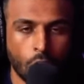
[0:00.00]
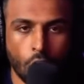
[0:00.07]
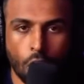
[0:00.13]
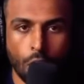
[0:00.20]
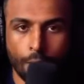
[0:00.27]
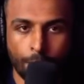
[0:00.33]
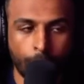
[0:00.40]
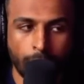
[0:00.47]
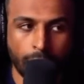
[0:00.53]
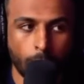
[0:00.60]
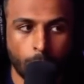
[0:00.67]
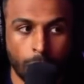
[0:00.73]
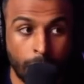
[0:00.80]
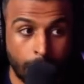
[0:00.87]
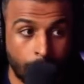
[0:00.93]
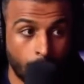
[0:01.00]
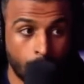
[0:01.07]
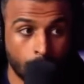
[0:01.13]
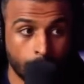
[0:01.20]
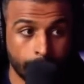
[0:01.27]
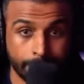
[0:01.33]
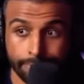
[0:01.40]
are fucking women,
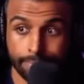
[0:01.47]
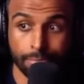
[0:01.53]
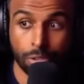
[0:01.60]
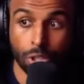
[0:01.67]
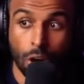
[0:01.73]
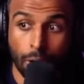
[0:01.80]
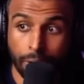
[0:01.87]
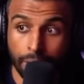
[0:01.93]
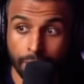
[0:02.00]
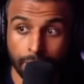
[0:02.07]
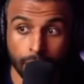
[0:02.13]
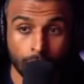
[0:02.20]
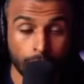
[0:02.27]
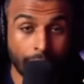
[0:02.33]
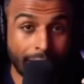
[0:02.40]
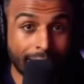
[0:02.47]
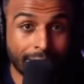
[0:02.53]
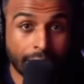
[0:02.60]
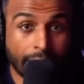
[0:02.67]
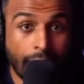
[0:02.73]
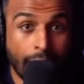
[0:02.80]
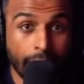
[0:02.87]
bro. Mm. Sorry. Mm. Like as
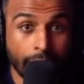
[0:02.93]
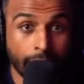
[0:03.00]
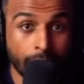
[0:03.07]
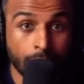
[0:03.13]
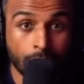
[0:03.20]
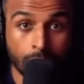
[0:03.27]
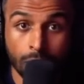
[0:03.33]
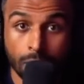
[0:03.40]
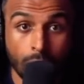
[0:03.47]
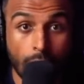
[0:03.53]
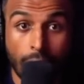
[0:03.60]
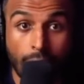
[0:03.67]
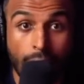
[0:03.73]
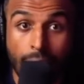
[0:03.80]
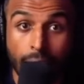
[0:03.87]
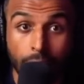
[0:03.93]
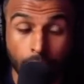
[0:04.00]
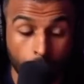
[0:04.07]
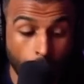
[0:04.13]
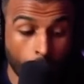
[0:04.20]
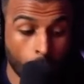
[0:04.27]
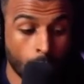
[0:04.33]
a guy, I, I
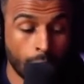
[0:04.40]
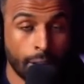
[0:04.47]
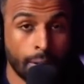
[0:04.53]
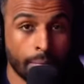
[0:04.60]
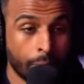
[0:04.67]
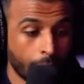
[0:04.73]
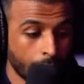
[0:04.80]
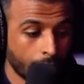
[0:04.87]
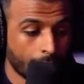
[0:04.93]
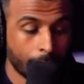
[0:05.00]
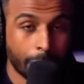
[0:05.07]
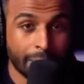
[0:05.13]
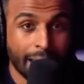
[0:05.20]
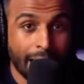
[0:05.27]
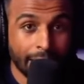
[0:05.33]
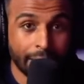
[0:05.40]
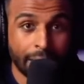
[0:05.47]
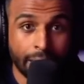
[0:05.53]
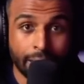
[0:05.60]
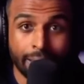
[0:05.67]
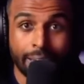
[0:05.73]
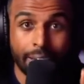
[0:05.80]
yo, there
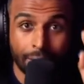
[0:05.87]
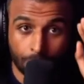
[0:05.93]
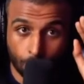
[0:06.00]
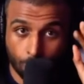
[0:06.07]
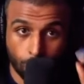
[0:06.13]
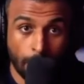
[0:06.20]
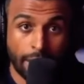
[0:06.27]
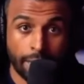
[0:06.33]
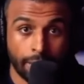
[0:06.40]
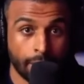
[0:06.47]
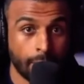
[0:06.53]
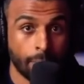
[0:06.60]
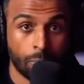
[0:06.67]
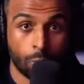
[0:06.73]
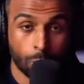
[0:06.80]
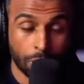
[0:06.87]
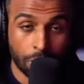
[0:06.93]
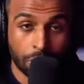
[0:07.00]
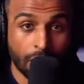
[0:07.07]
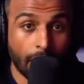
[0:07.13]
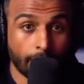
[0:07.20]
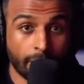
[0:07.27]
monotony is great. Do the
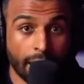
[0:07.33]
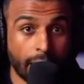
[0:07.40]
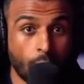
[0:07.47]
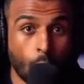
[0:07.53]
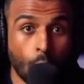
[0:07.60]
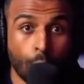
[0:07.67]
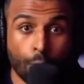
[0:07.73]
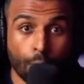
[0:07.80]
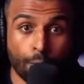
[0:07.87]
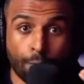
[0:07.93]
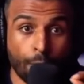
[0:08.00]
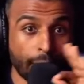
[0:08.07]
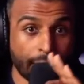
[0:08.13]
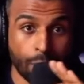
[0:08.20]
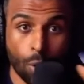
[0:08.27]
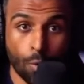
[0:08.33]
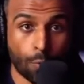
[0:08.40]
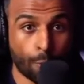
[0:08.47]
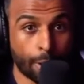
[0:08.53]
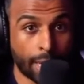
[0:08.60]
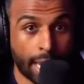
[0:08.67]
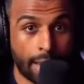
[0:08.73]
same thing over and fucking
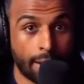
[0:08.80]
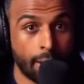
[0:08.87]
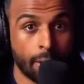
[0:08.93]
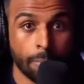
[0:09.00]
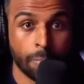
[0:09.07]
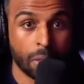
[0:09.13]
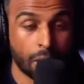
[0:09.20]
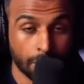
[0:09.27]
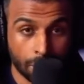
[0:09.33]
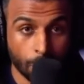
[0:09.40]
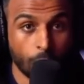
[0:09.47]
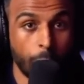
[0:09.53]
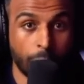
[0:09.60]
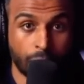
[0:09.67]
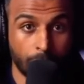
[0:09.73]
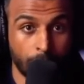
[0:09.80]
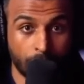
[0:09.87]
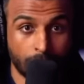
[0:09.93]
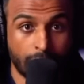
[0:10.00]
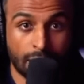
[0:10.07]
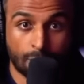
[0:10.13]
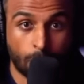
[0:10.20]
over again until you become
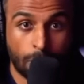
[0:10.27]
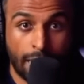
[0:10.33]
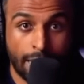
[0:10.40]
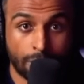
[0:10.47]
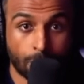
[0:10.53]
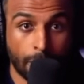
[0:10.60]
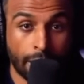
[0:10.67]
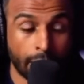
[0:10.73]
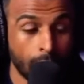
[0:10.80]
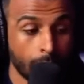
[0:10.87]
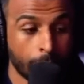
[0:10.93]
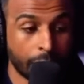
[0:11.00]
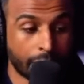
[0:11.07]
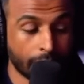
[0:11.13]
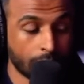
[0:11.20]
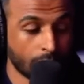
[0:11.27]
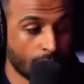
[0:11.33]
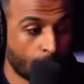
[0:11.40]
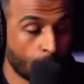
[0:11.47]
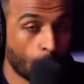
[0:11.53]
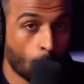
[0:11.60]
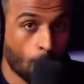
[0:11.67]
successful, guys, right? Because
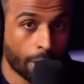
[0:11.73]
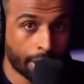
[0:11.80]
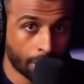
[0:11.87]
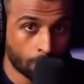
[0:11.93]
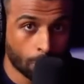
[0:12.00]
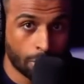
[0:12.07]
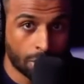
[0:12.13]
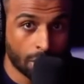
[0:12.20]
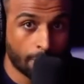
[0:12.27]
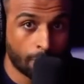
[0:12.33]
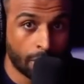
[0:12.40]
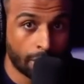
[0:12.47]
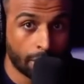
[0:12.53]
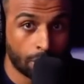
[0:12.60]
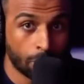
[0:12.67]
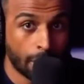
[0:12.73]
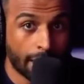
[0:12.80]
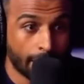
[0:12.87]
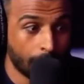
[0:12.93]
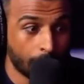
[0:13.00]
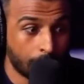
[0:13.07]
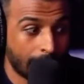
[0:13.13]
if you're working towards something, you got
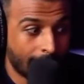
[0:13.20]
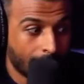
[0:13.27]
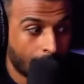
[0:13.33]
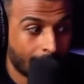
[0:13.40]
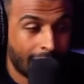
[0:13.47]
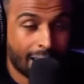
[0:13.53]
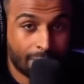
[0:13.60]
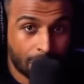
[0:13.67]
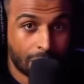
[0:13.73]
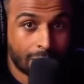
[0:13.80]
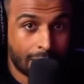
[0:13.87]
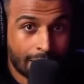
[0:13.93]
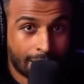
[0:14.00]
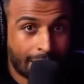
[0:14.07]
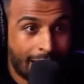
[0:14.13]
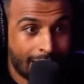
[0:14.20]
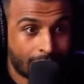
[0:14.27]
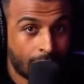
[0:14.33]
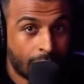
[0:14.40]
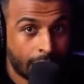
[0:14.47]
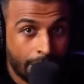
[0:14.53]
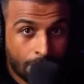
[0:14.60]
to understand a lot of success,
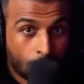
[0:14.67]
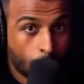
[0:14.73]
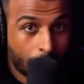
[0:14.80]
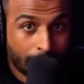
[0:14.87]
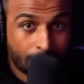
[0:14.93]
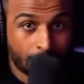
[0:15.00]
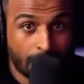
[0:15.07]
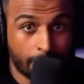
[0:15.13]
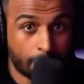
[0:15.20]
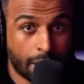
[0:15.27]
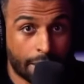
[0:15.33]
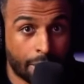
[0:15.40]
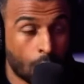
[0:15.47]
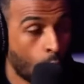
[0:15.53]
guys, is doing the same thing